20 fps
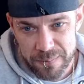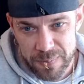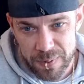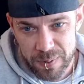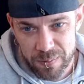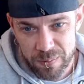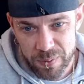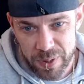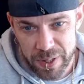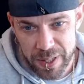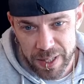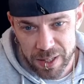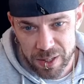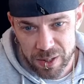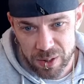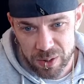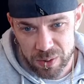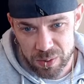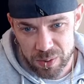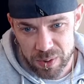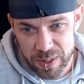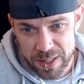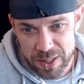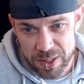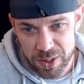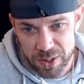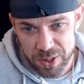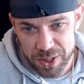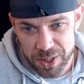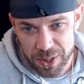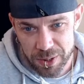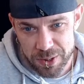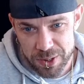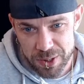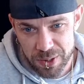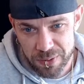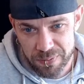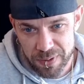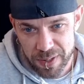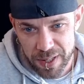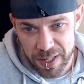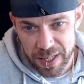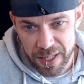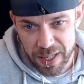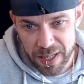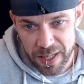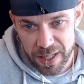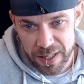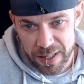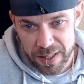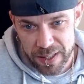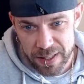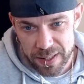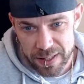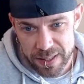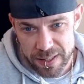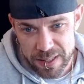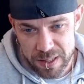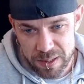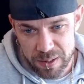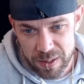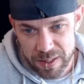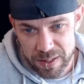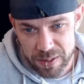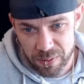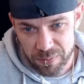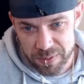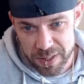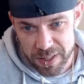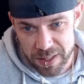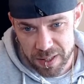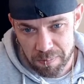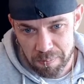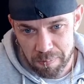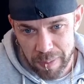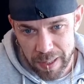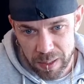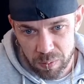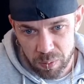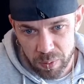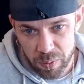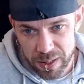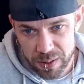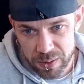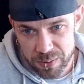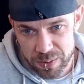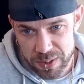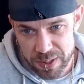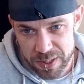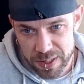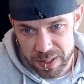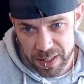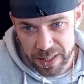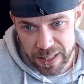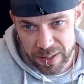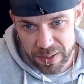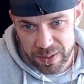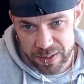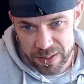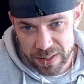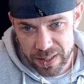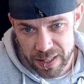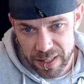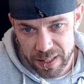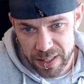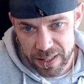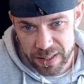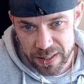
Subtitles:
Really cool. That's good use of the this is obviously the big wheels that you get on there.